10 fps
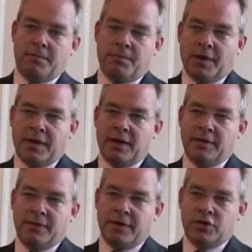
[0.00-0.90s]
by the end
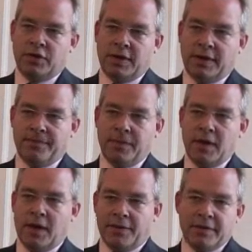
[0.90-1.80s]
of this year,
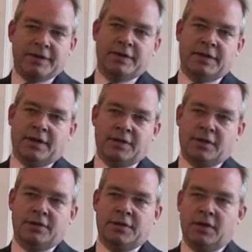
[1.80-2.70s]
and this is set to
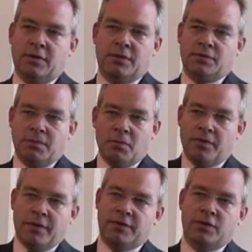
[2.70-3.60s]
continue as we move
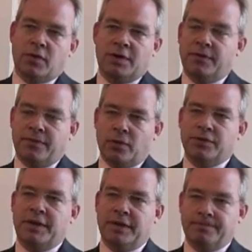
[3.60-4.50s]
into
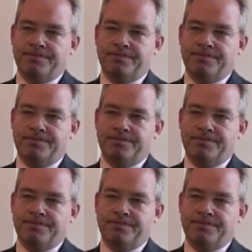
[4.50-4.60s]
2014.